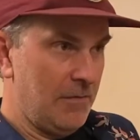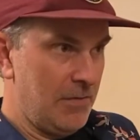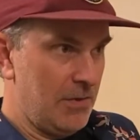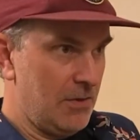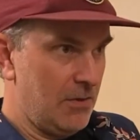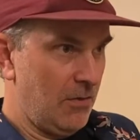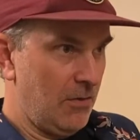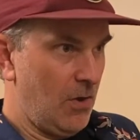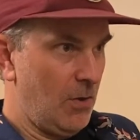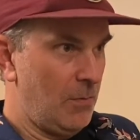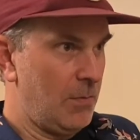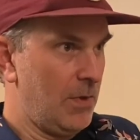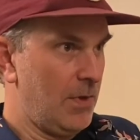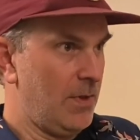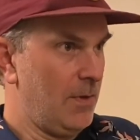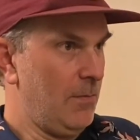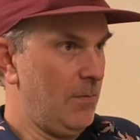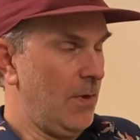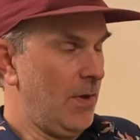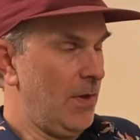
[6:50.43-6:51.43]
you grow up with
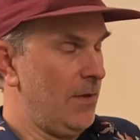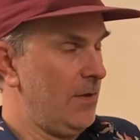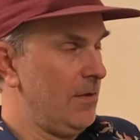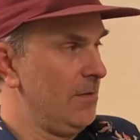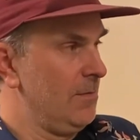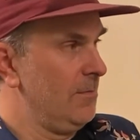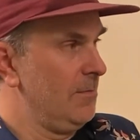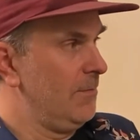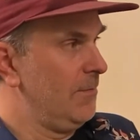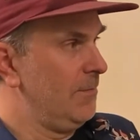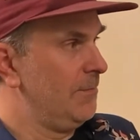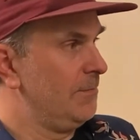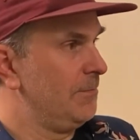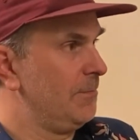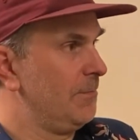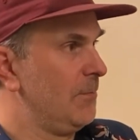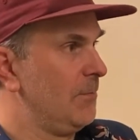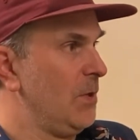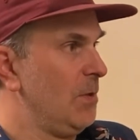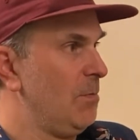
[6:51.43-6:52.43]
a brother?
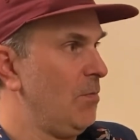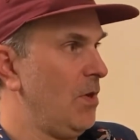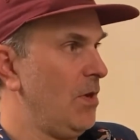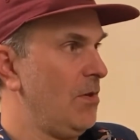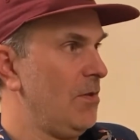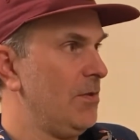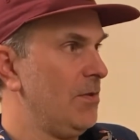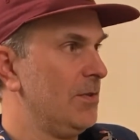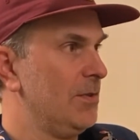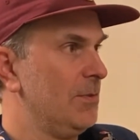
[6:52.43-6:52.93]
With brothers?